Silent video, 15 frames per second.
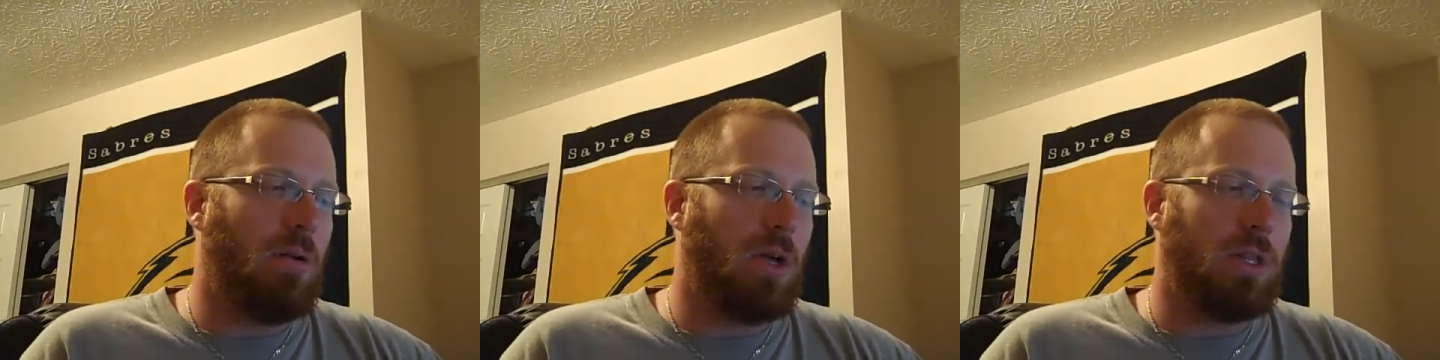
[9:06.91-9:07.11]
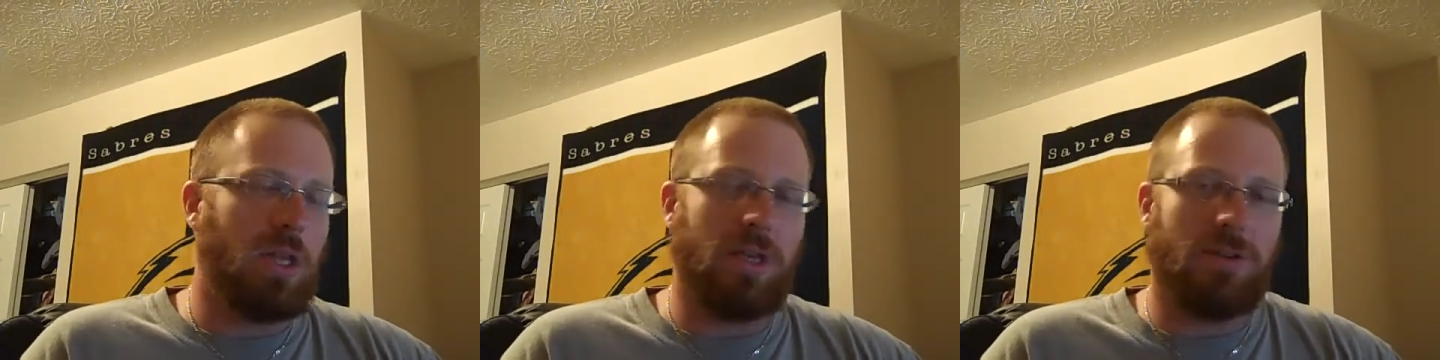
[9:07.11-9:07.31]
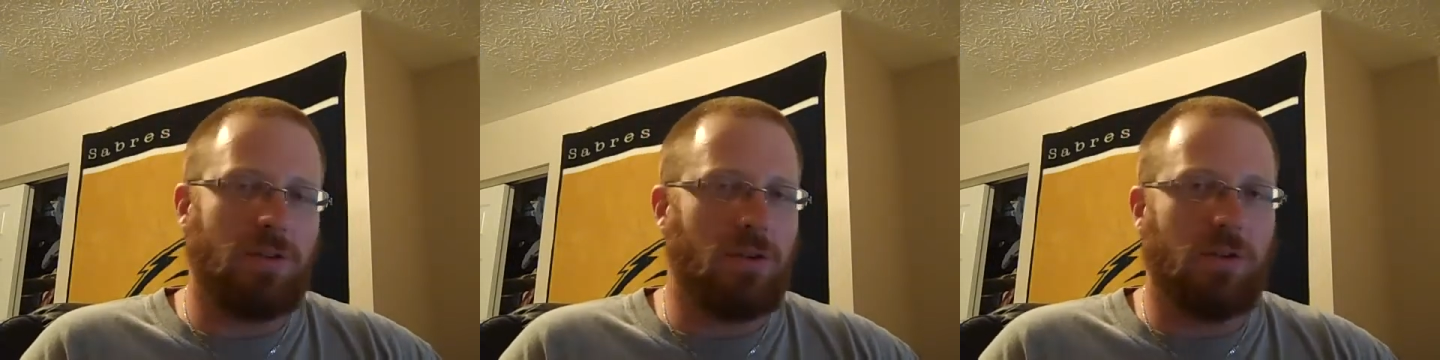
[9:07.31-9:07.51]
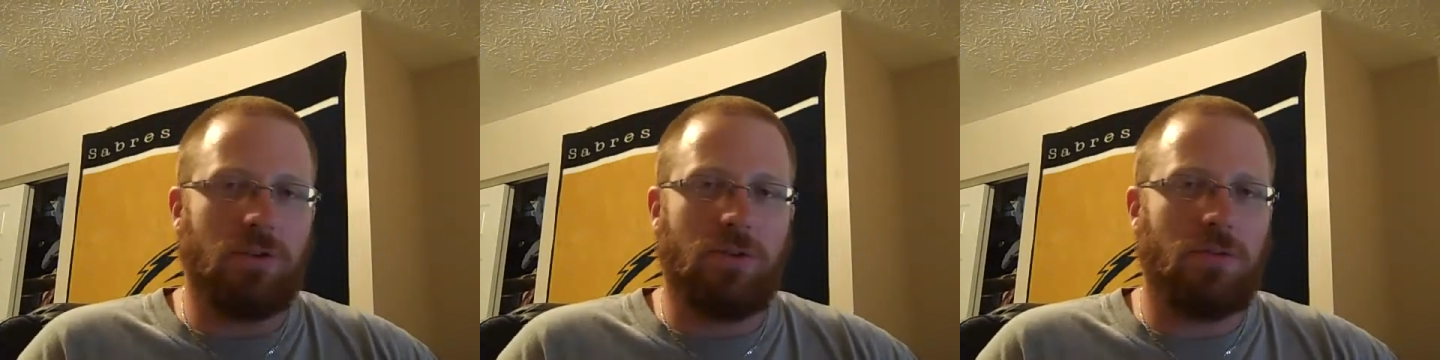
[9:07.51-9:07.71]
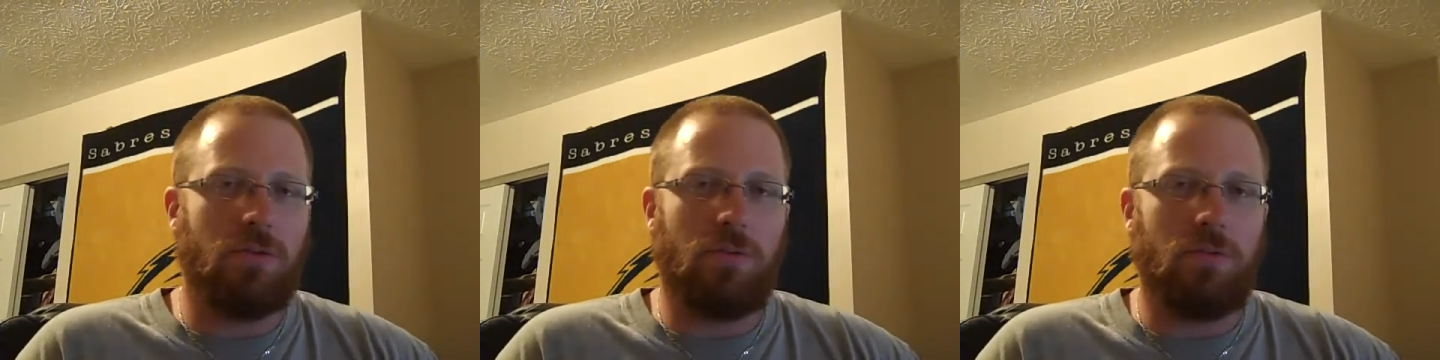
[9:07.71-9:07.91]
unless
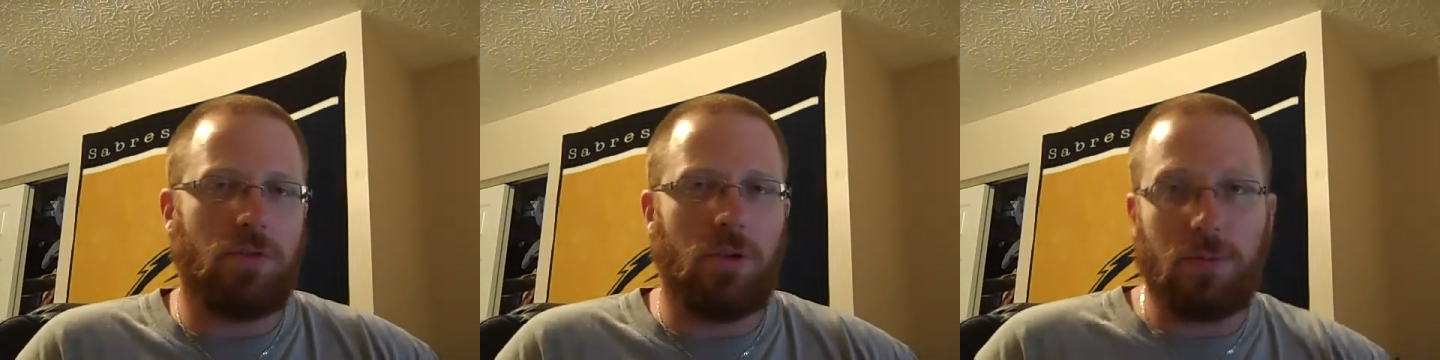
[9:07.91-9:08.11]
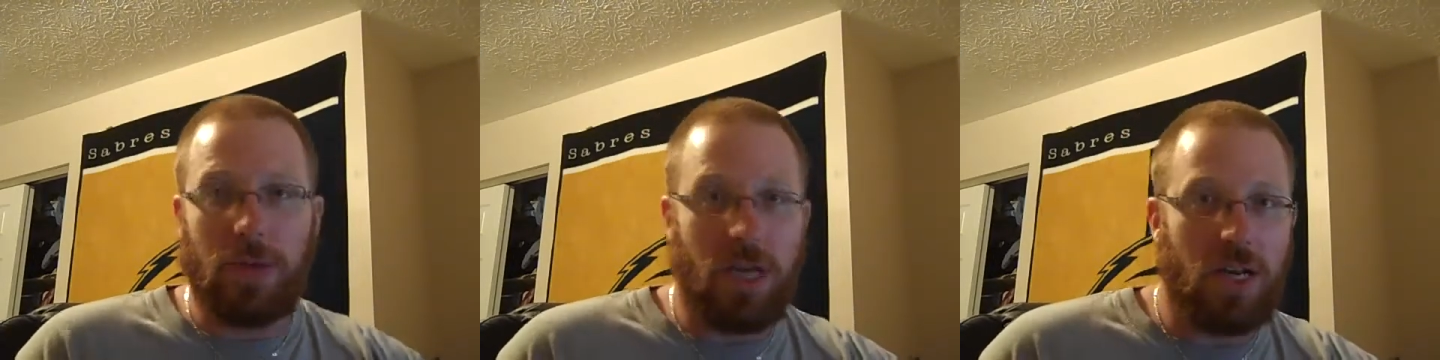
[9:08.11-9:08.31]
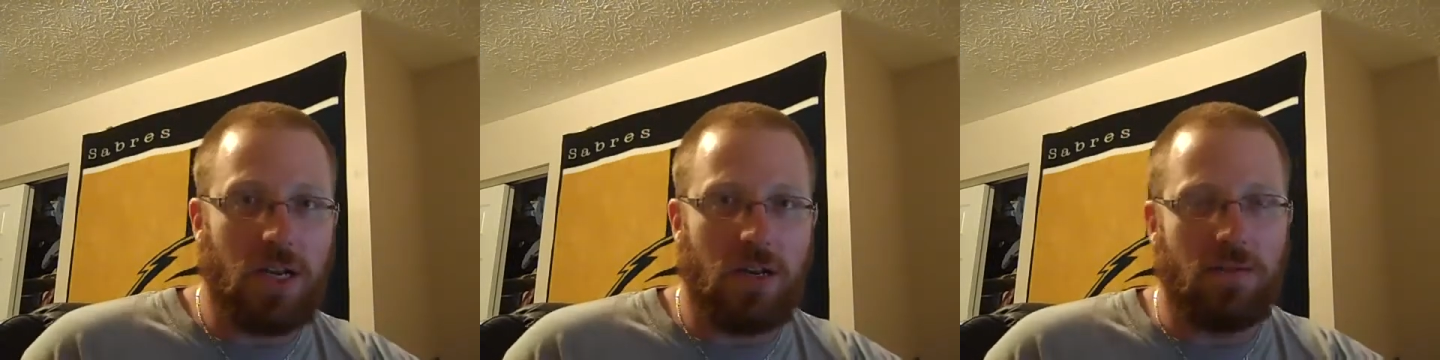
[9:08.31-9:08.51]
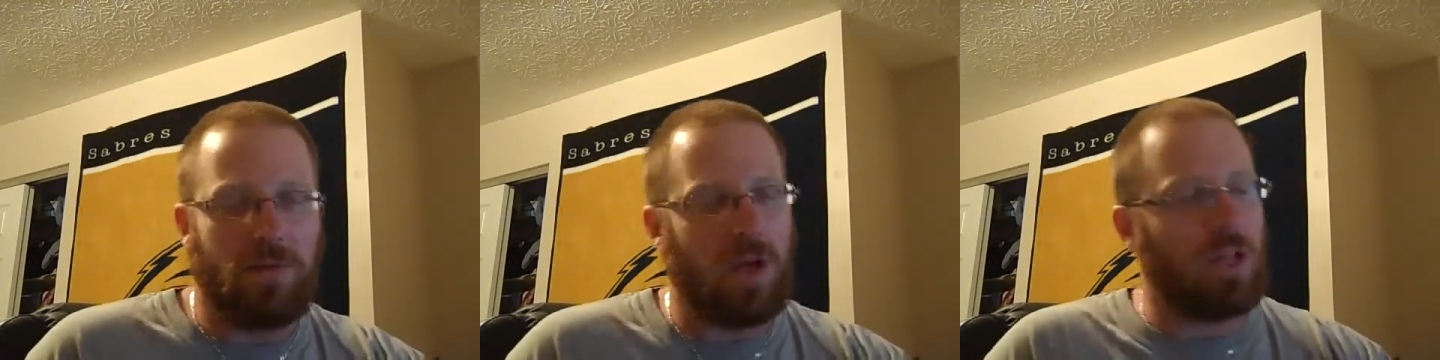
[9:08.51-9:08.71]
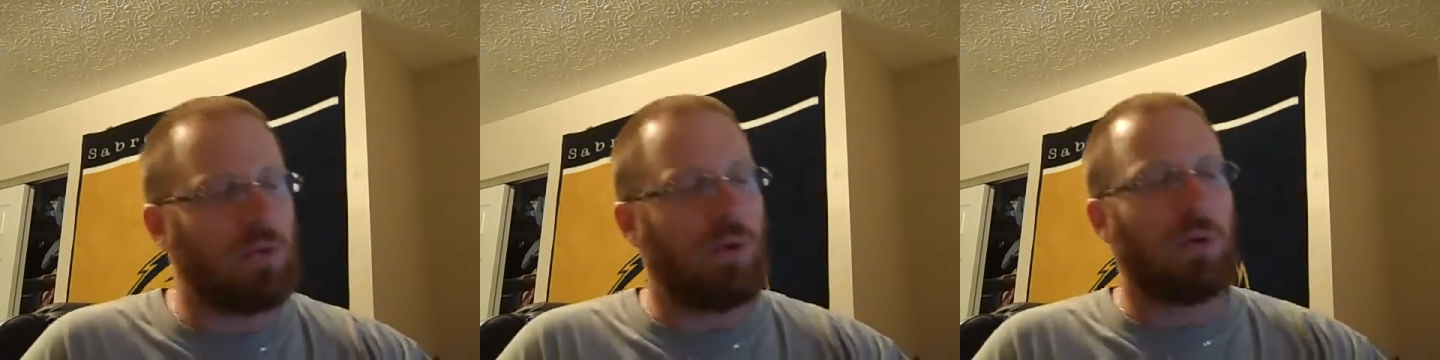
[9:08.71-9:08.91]
there's something I need to
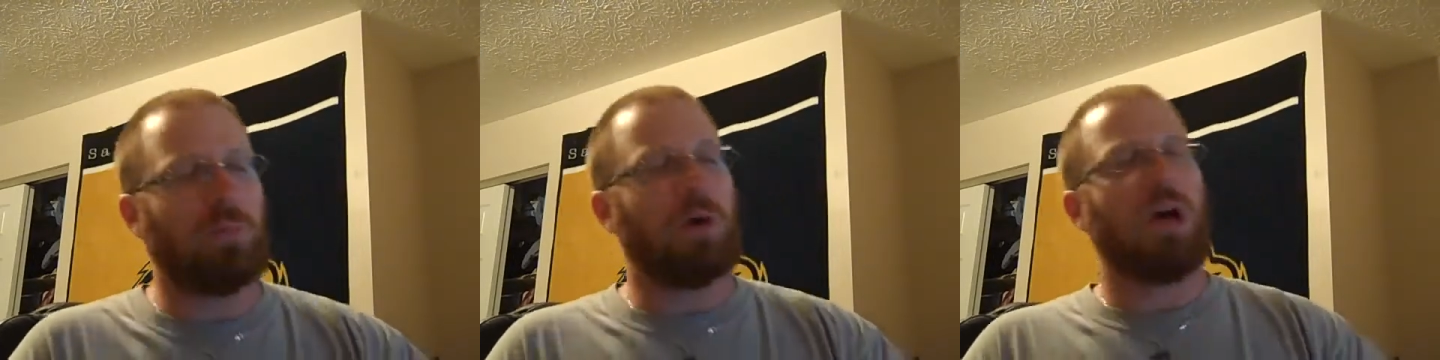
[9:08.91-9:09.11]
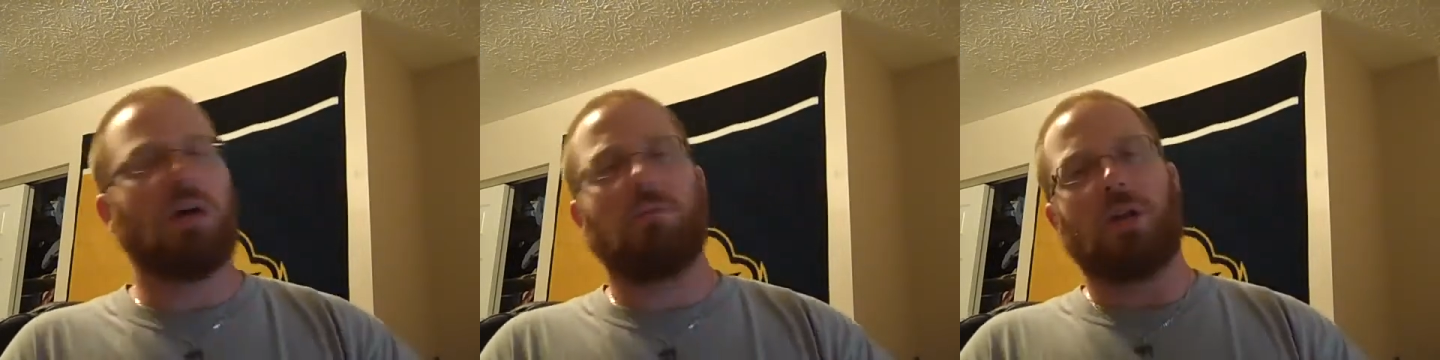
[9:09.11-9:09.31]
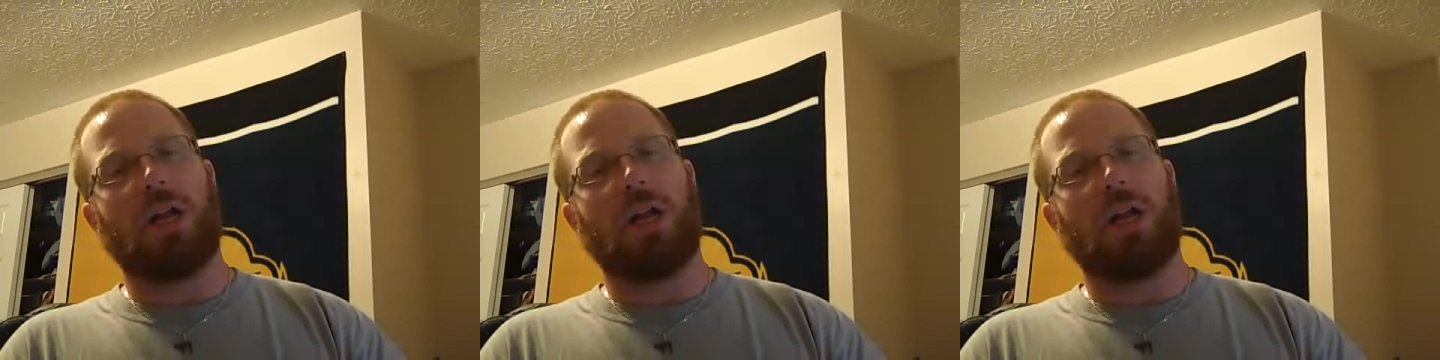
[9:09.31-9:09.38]
follow up on.